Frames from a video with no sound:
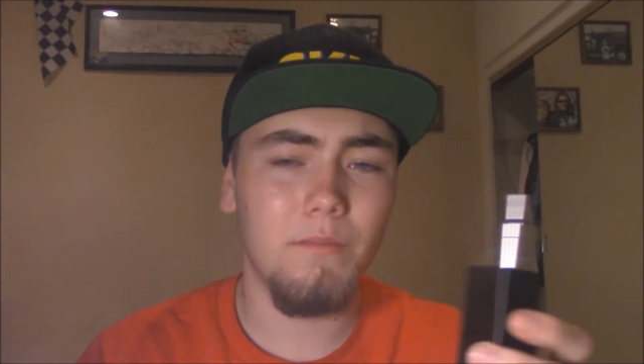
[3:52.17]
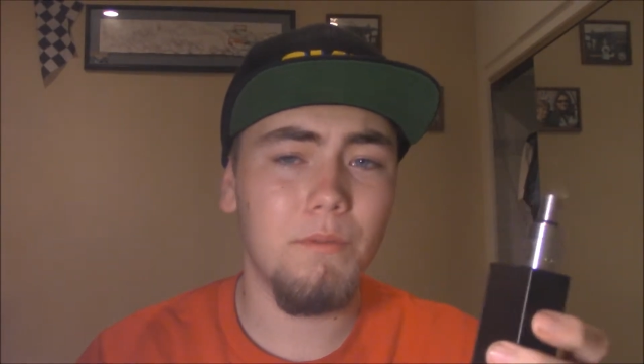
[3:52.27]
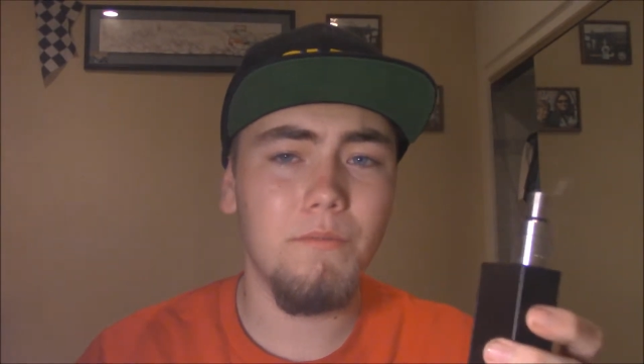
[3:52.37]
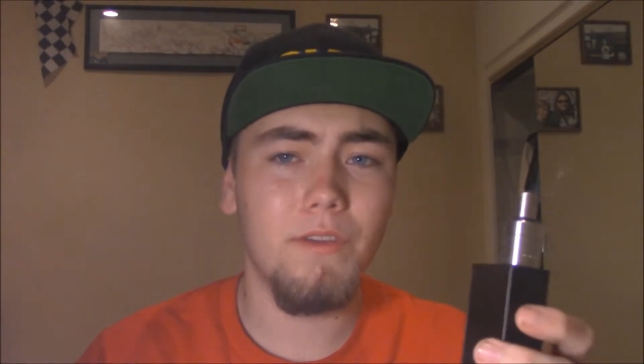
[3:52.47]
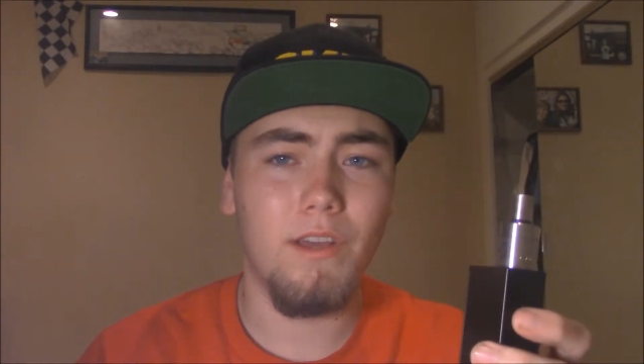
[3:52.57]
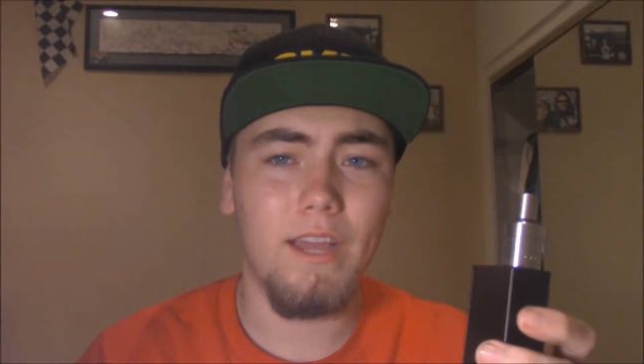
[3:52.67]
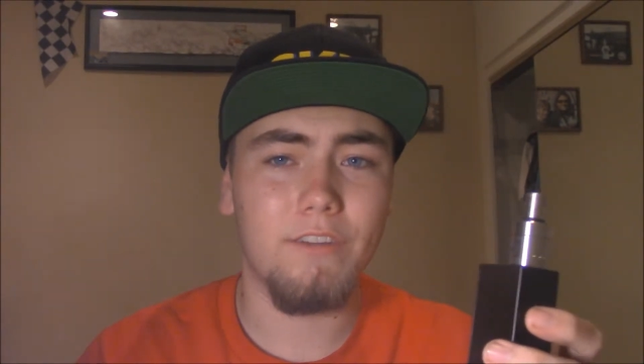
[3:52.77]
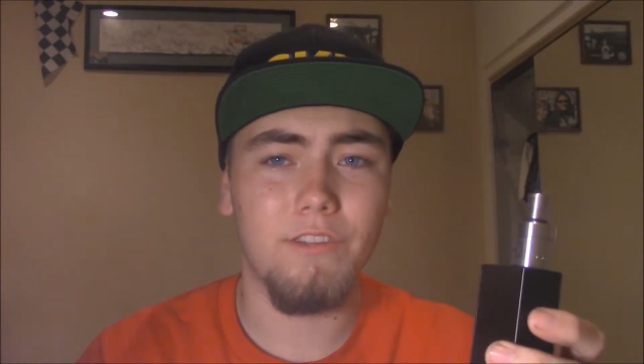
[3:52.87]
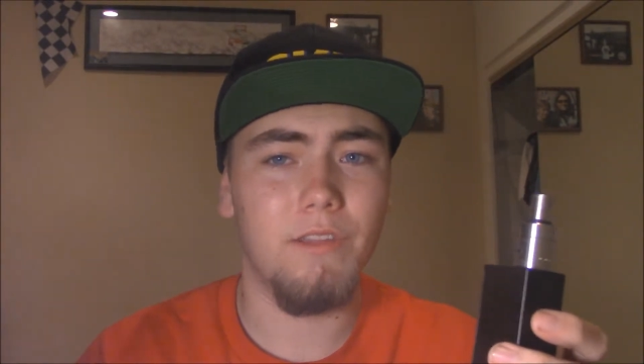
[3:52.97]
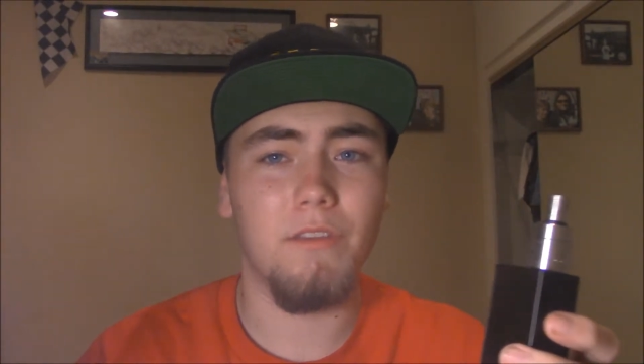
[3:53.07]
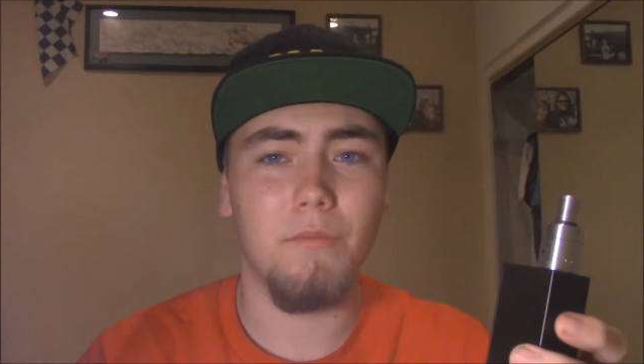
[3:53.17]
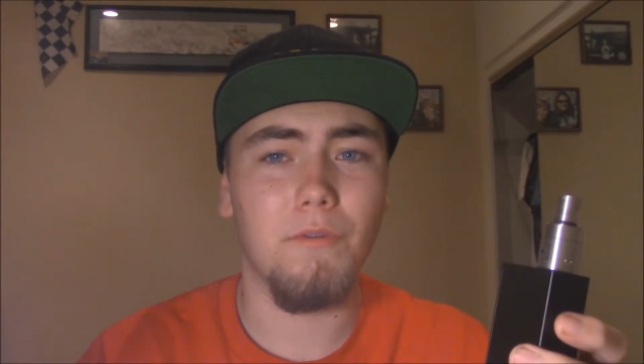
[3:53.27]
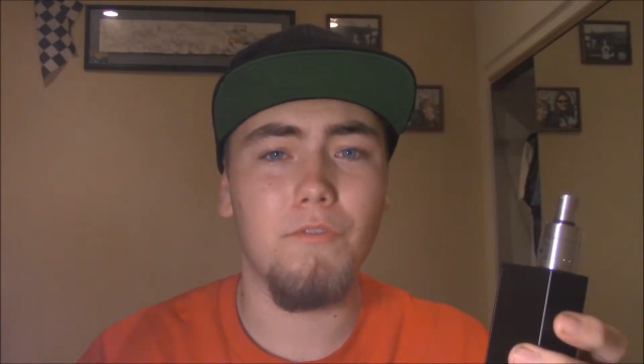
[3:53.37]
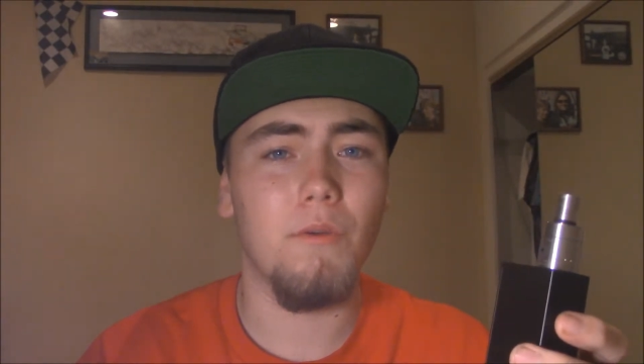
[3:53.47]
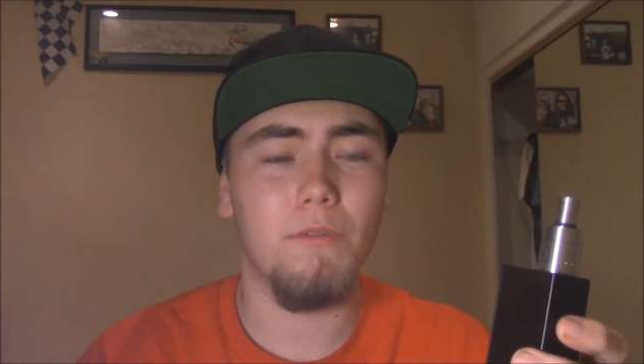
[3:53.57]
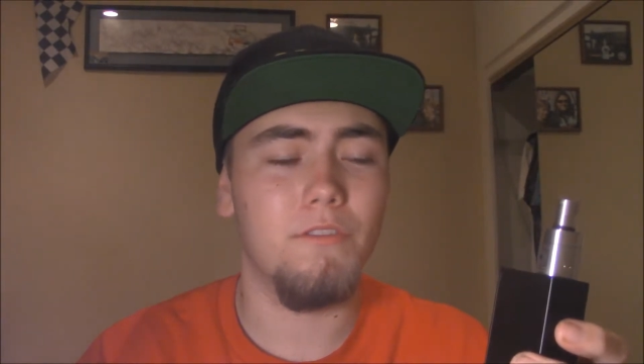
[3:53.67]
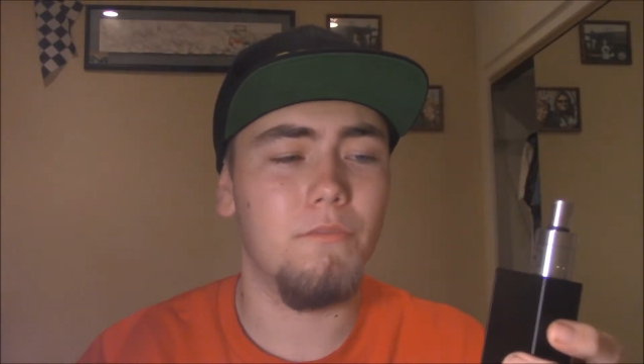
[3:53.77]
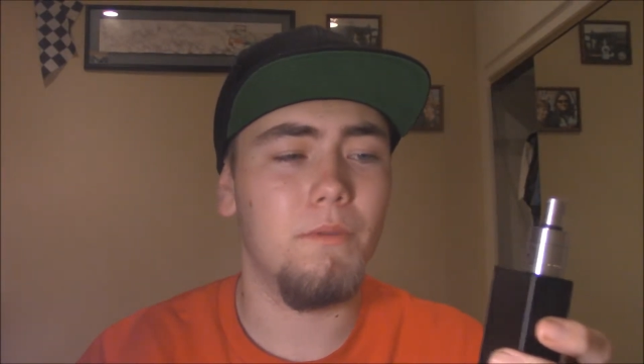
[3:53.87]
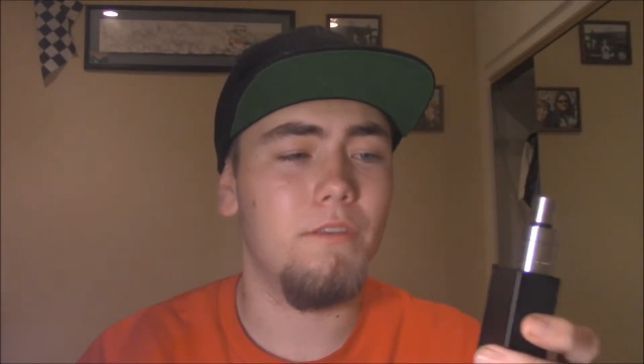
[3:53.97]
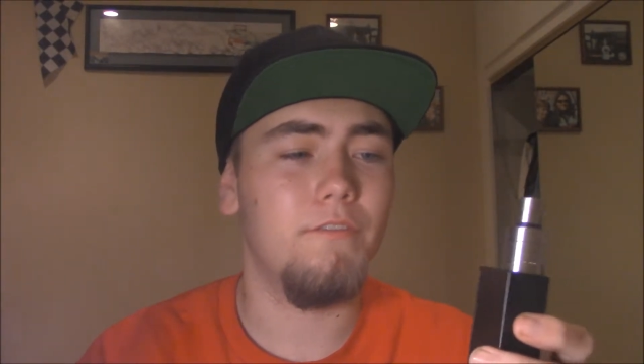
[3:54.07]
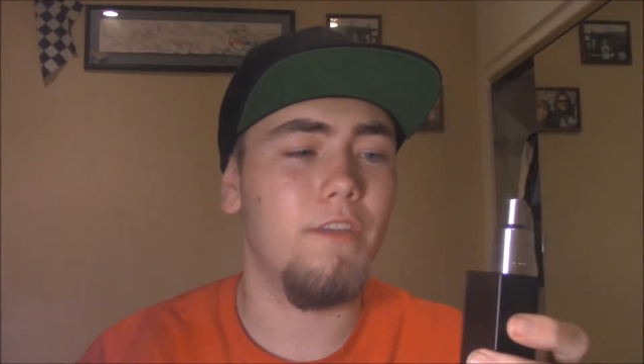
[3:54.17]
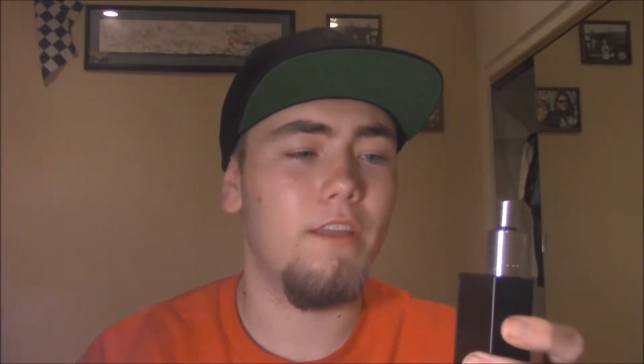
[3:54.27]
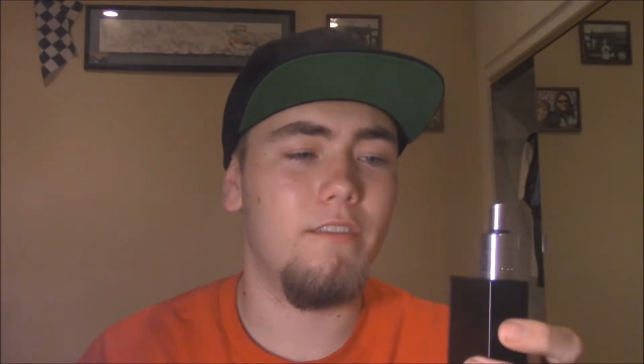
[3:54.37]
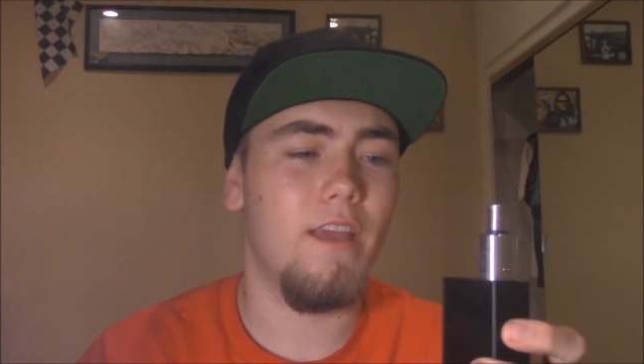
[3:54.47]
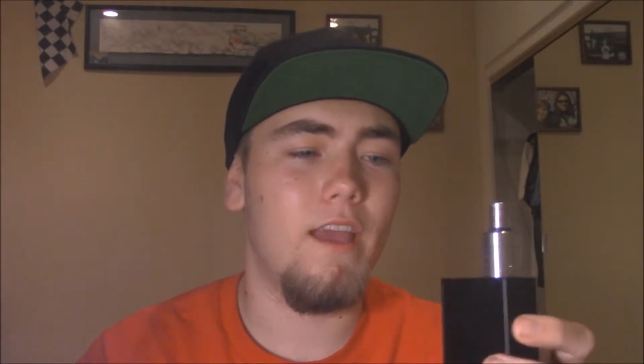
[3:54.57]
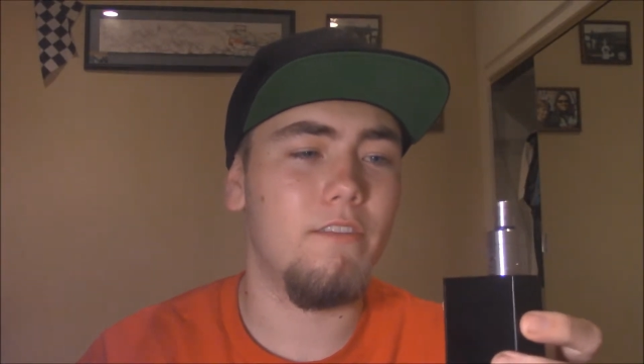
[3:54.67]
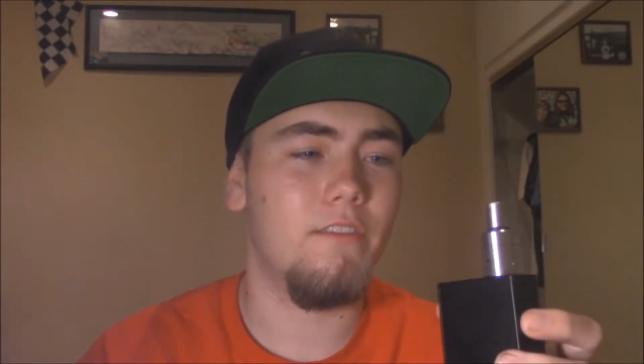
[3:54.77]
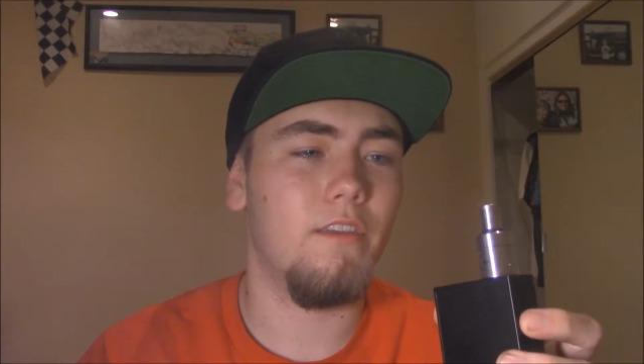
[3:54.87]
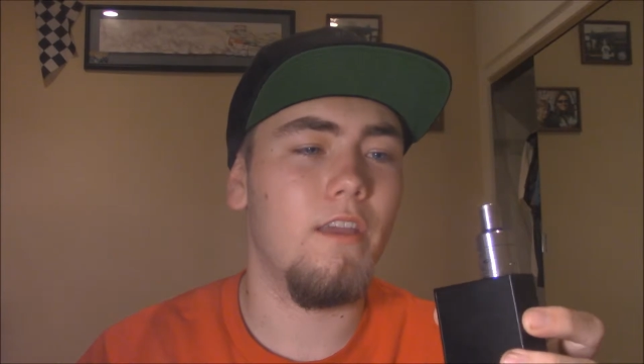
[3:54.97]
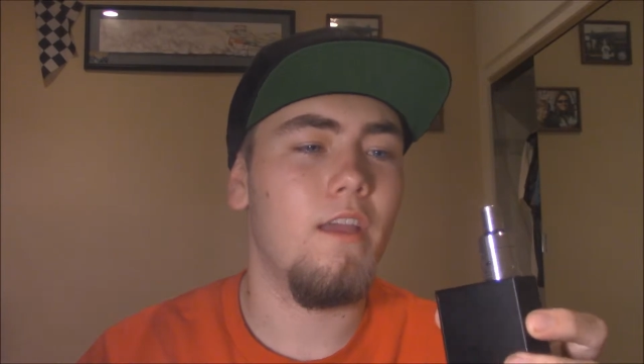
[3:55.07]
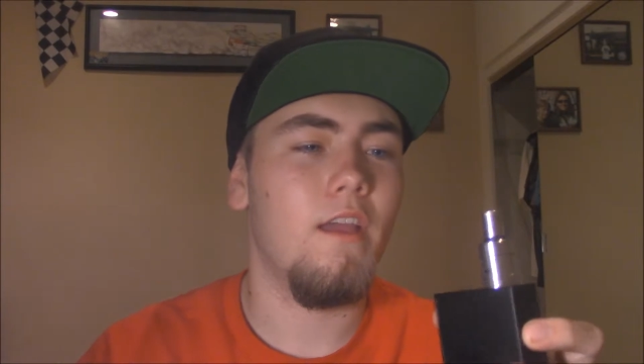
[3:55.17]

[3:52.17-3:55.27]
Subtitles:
the Plumeveil actually on the performance has been fantastic.